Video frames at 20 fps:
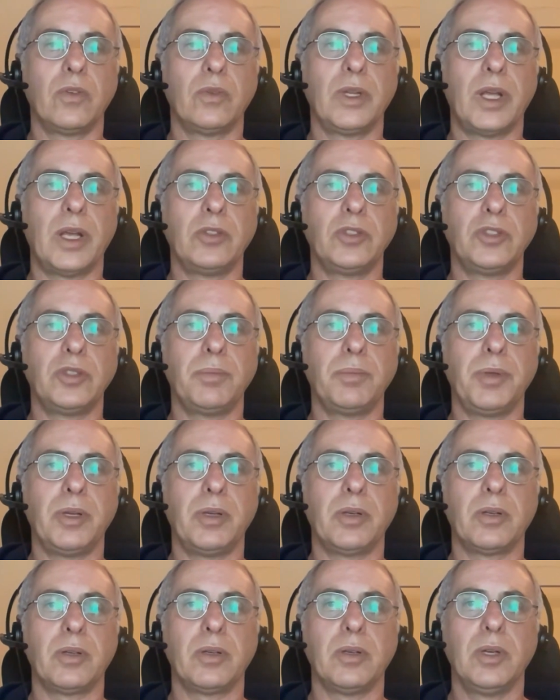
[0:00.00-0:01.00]
Dan
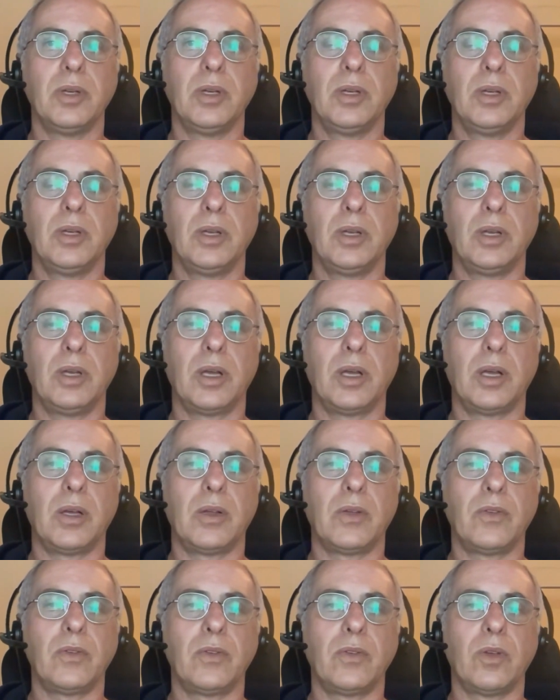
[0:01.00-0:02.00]
Shapir.
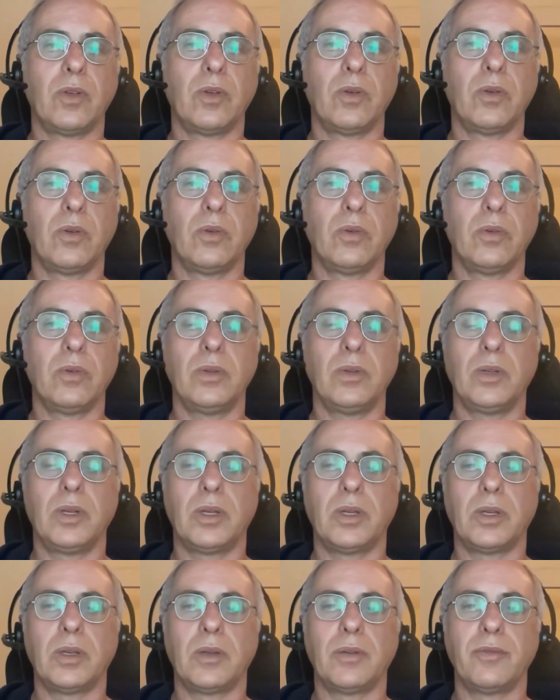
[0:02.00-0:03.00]
So
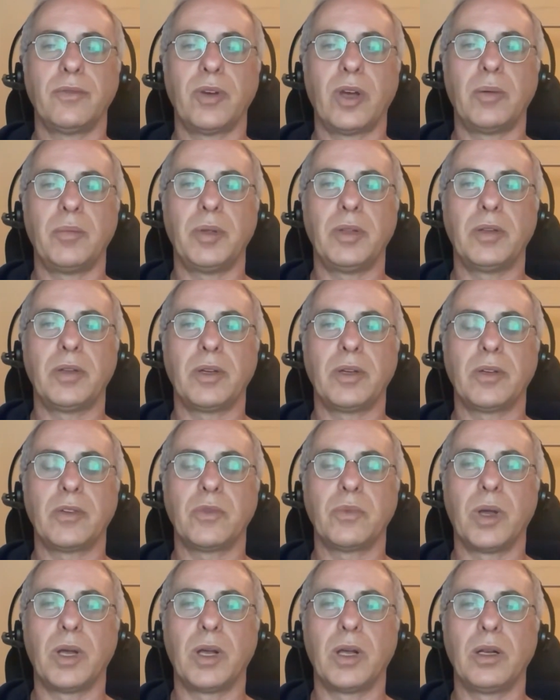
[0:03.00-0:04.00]
find me there as
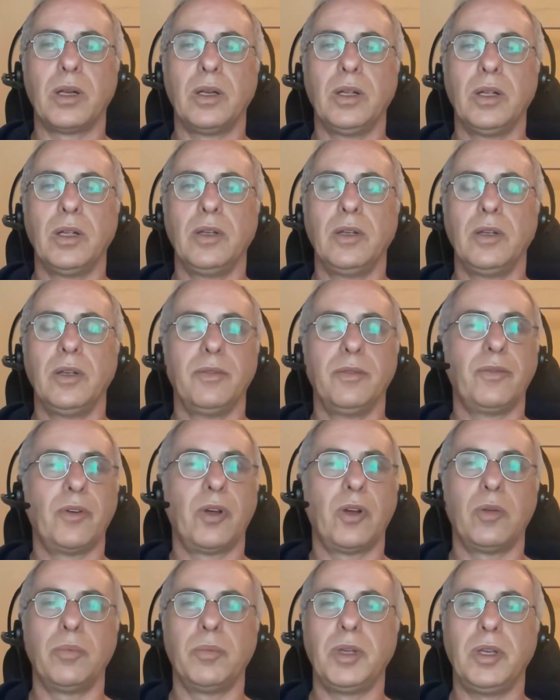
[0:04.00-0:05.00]
well.
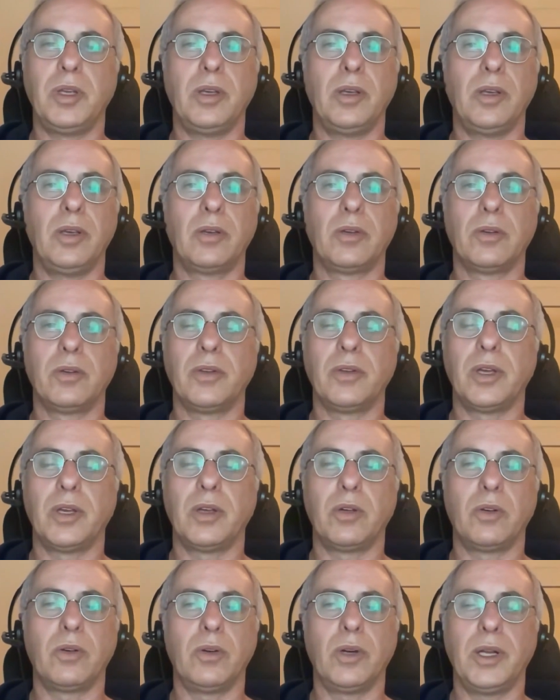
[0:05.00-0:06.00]
Follow me here or
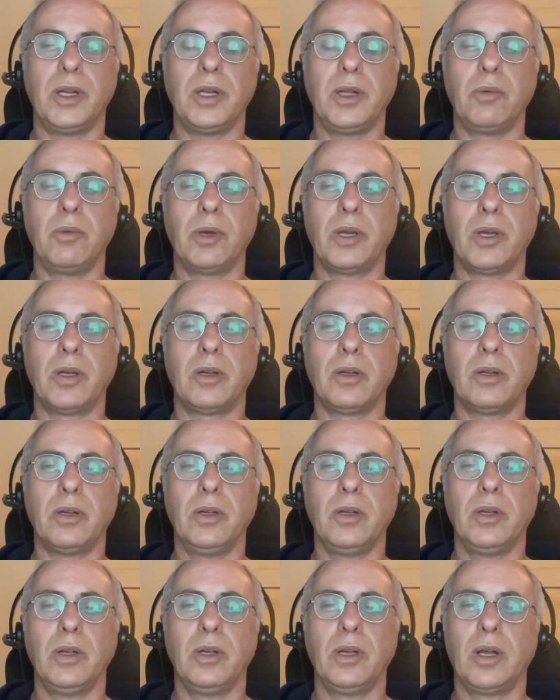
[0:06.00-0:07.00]
there or anywhere.
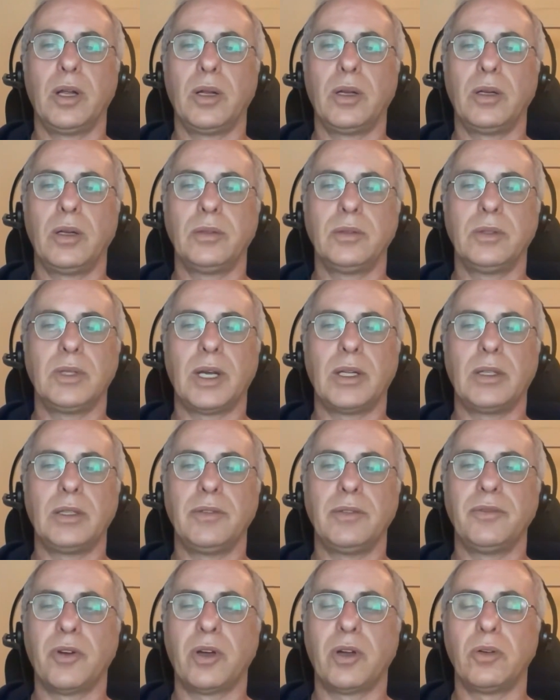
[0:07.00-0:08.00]
I'll
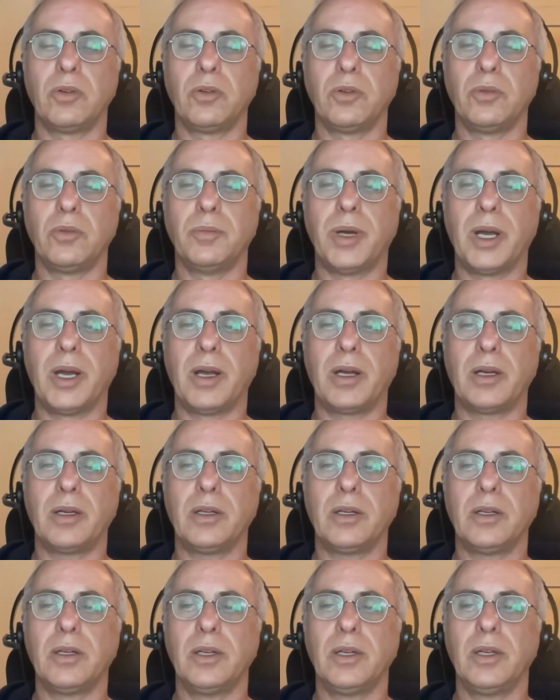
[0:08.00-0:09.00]
gladly follow you back.
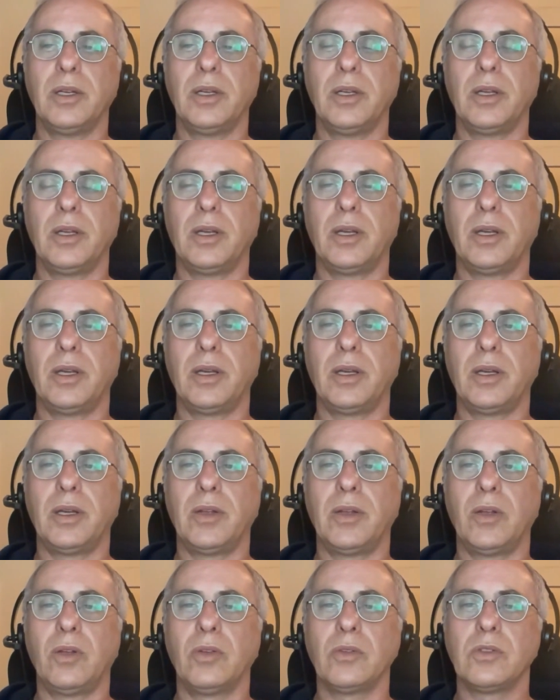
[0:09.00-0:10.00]

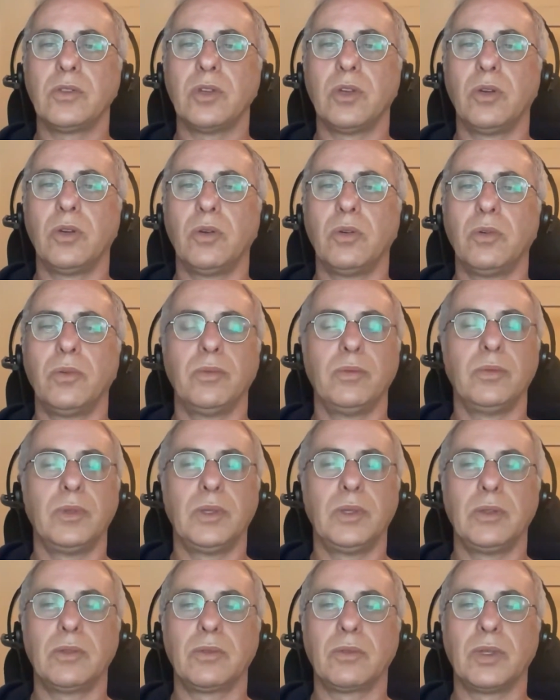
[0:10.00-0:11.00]
Also,
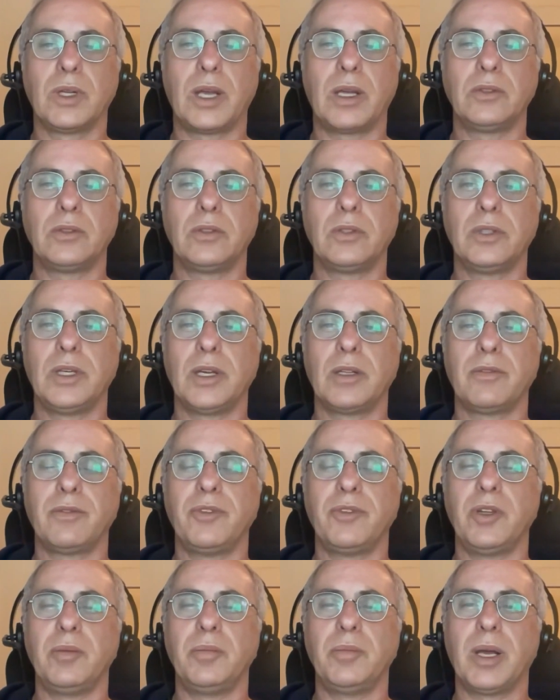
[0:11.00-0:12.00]
glad to get
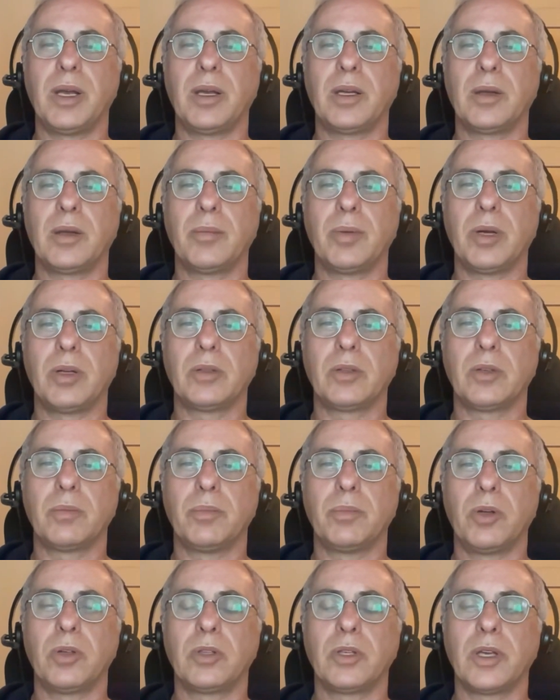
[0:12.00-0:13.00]
feedback about our
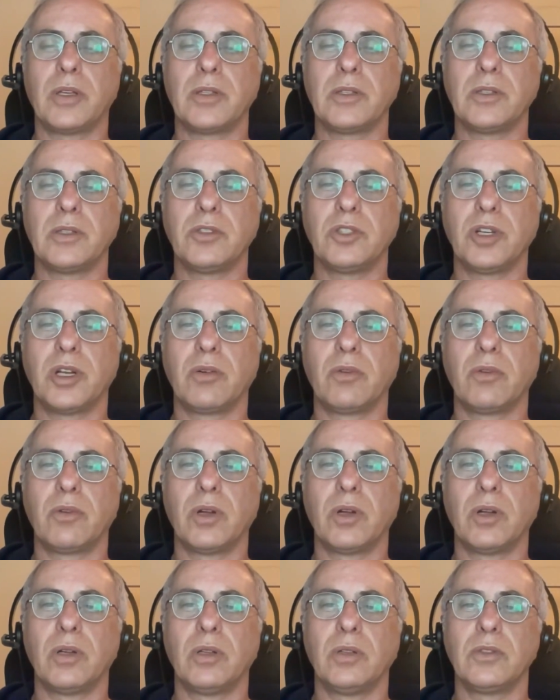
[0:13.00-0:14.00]
podcast in
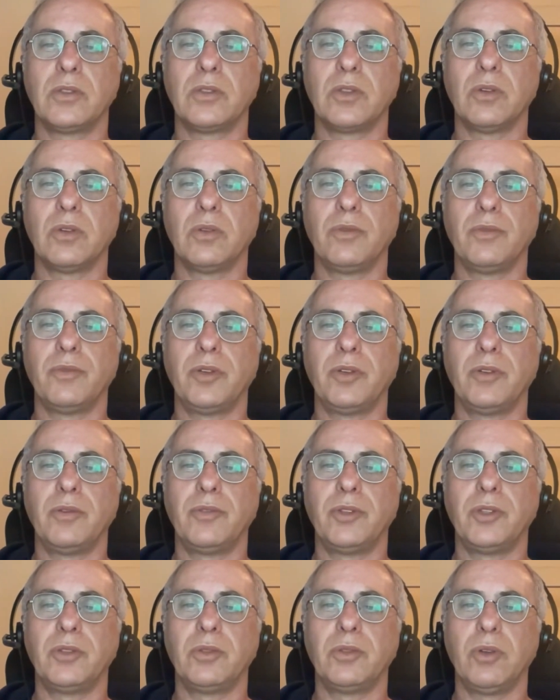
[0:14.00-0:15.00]
general. So feel
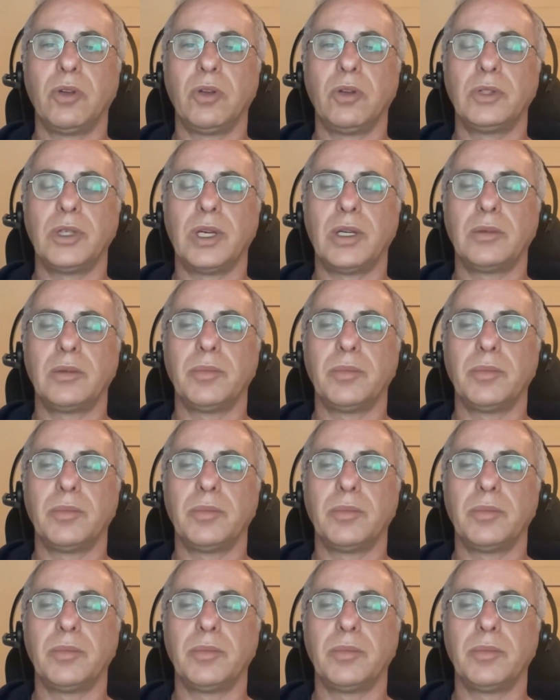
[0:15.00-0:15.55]
free to contact